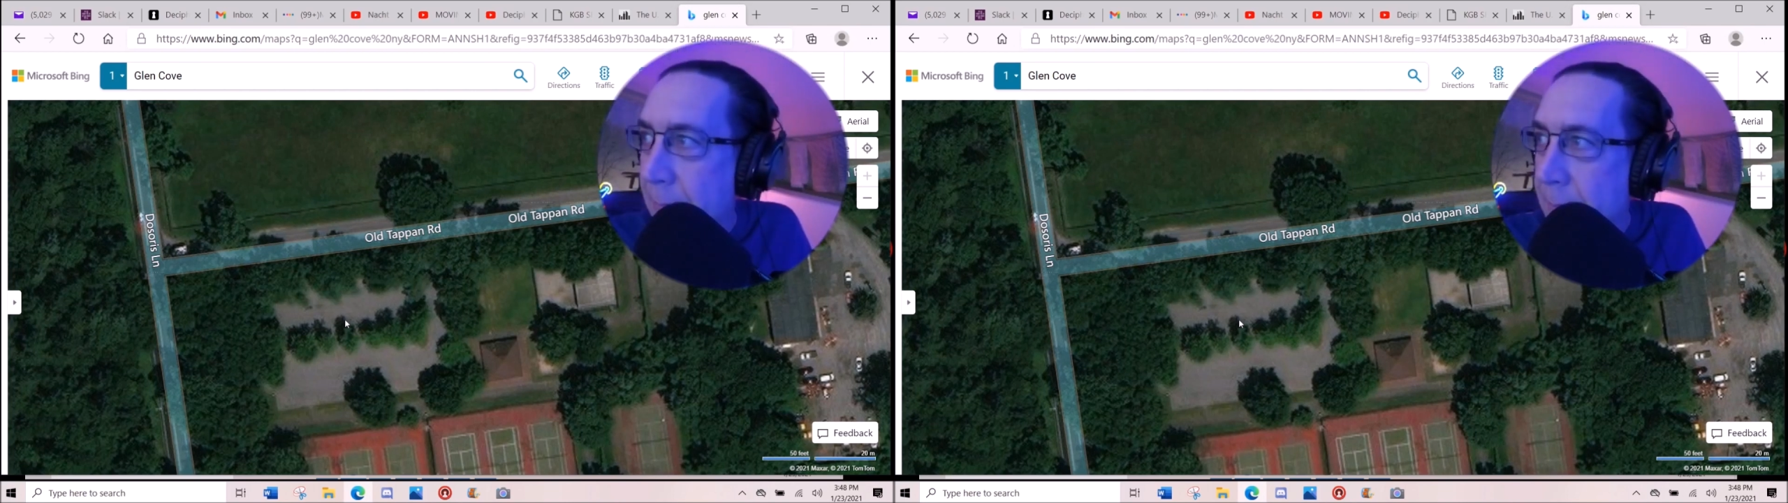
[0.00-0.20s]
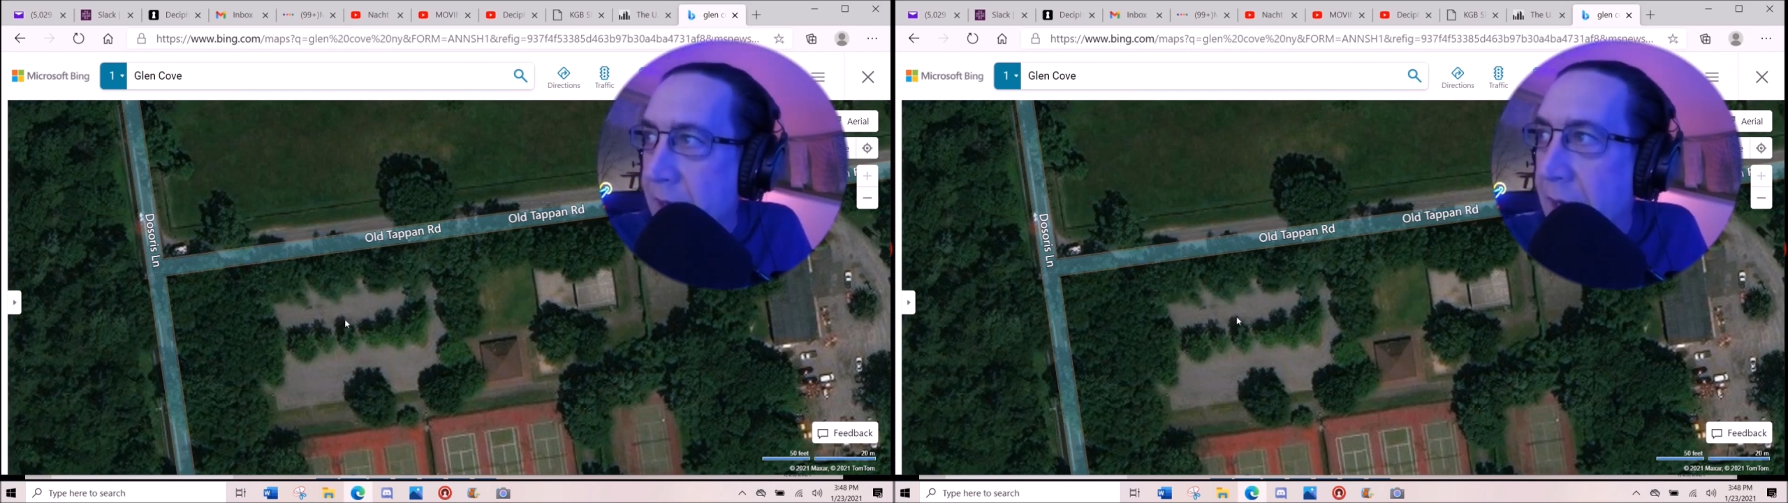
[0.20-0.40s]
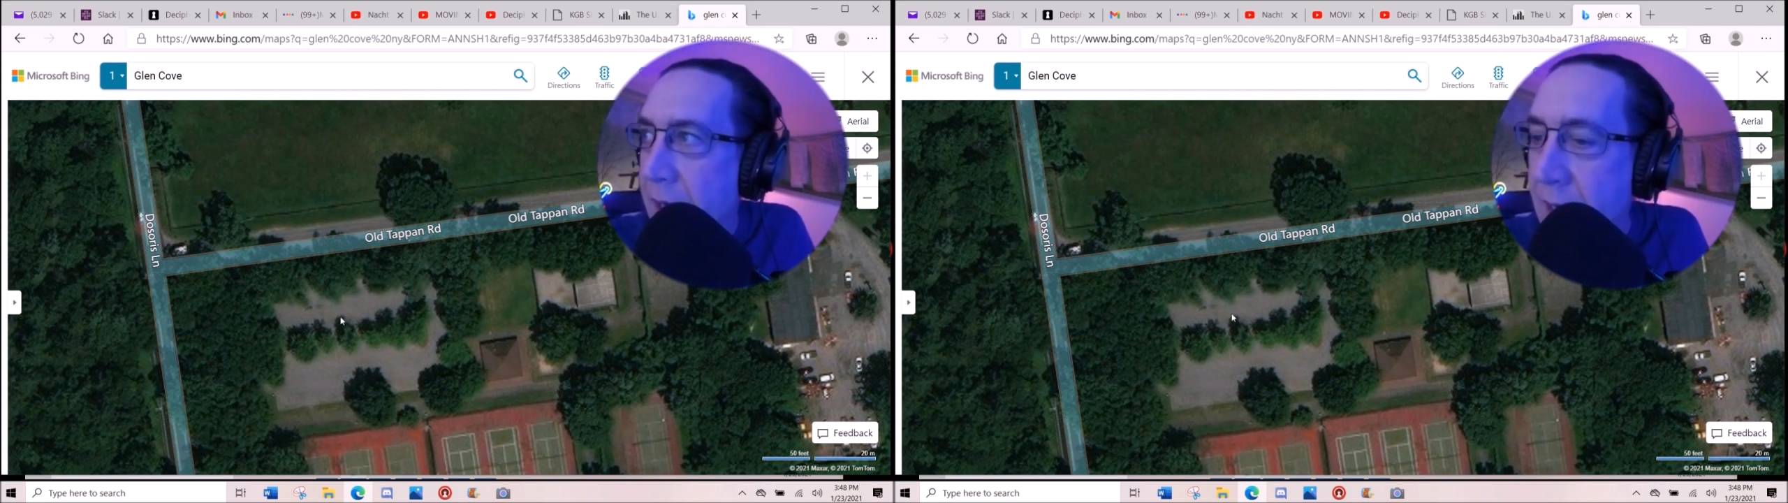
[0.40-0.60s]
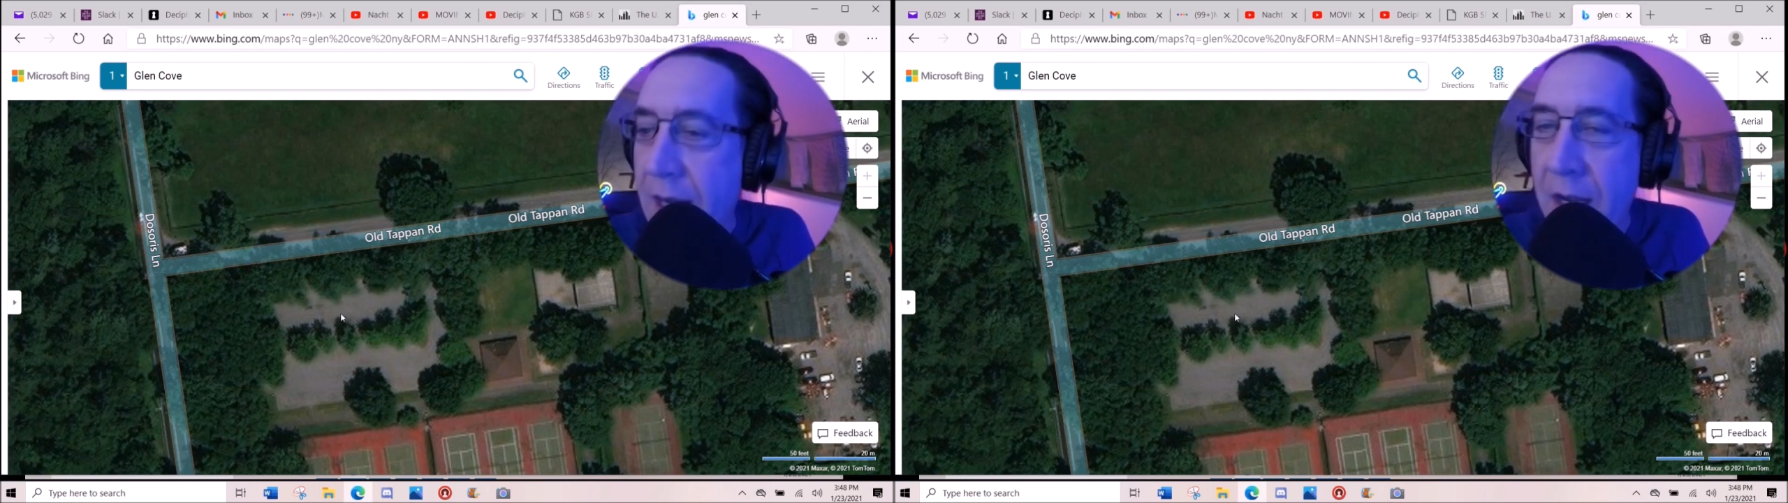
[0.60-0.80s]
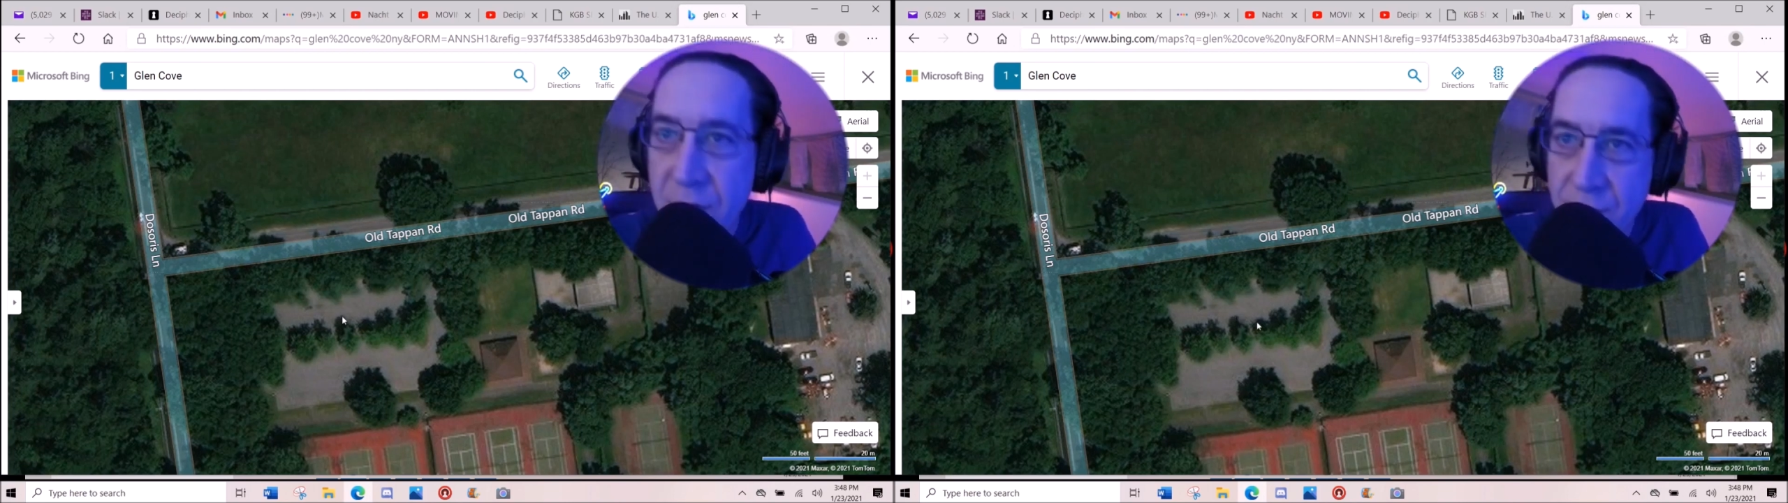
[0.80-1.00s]
and at
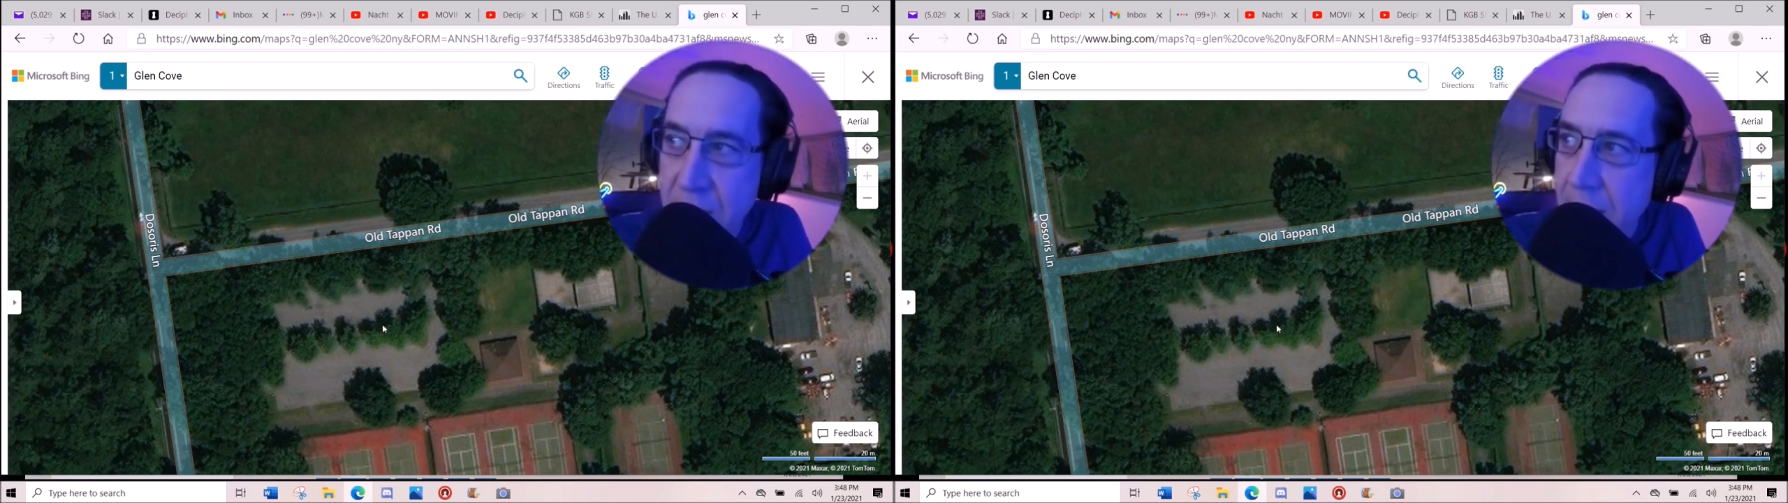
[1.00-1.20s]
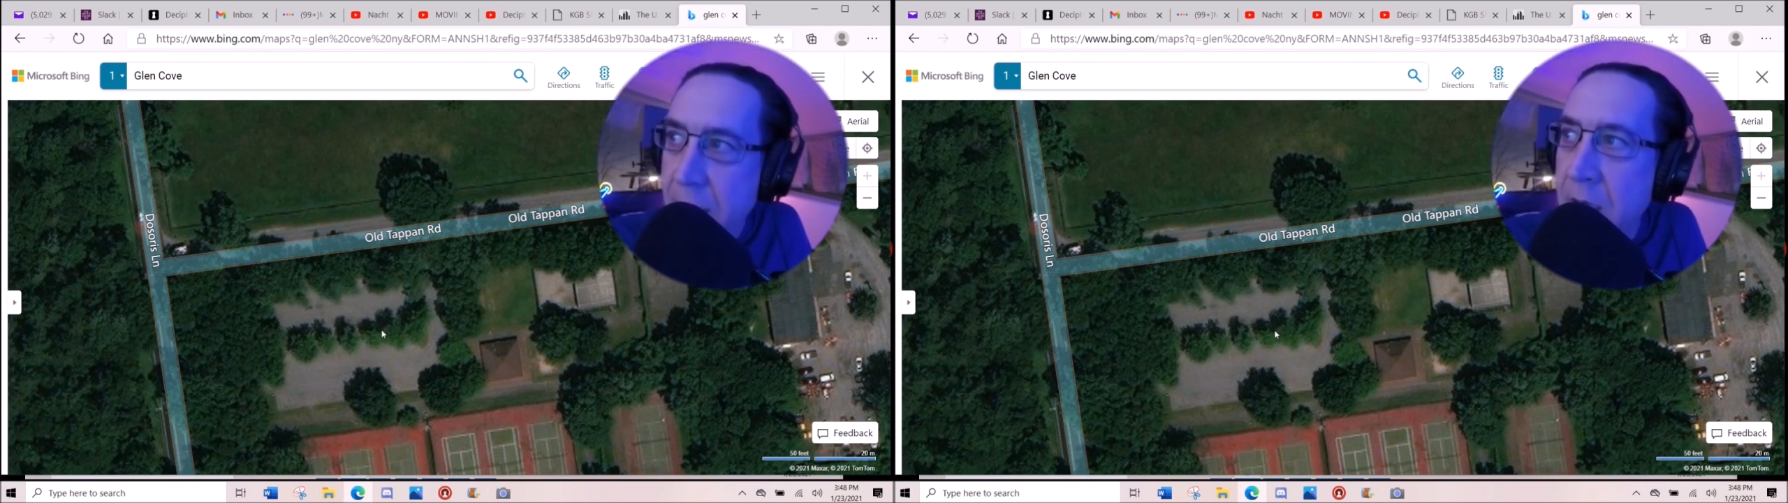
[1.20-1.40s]
the ready.